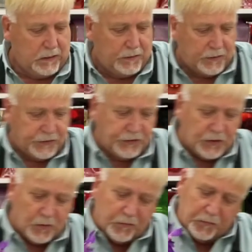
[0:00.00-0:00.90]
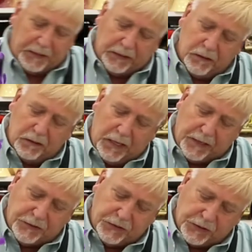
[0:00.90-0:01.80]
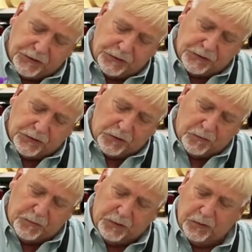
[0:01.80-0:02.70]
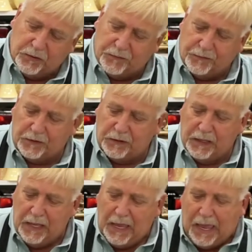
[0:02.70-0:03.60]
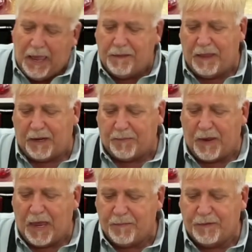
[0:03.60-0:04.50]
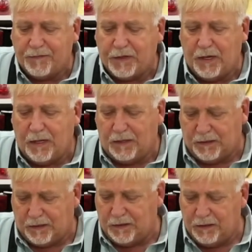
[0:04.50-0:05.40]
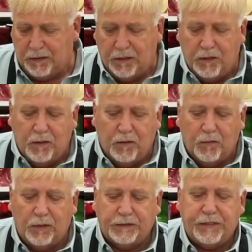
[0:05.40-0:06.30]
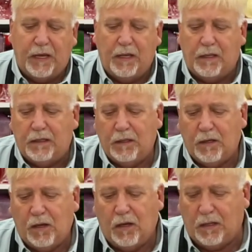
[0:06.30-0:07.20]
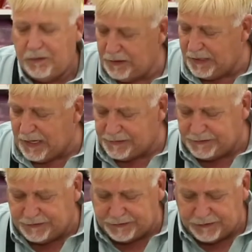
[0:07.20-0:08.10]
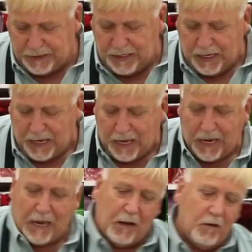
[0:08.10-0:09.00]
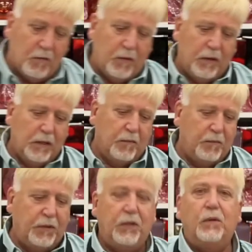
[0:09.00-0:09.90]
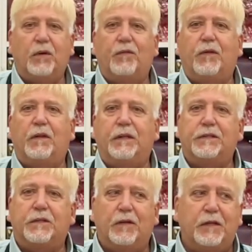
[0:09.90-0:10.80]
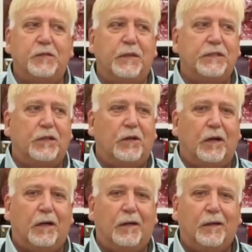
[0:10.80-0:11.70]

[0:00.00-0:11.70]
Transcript: They're so regal and just so beautiful, and that pop of color will tell all the guests how beautiful these arrangements are.